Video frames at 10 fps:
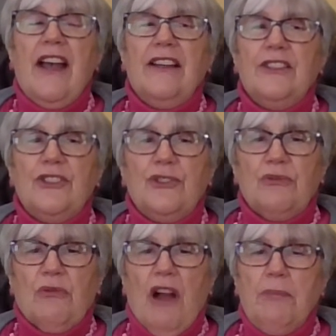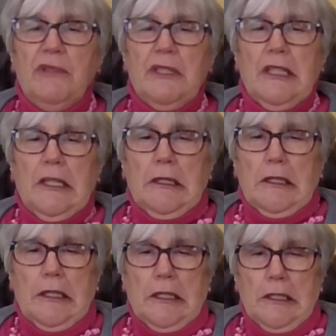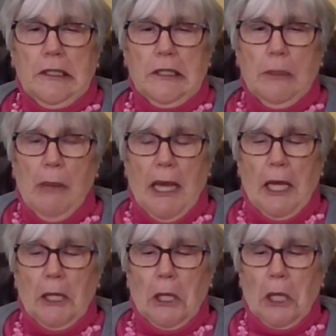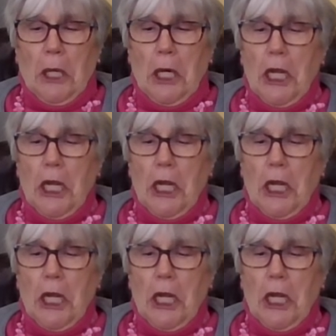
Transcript: and dropped it into the batter.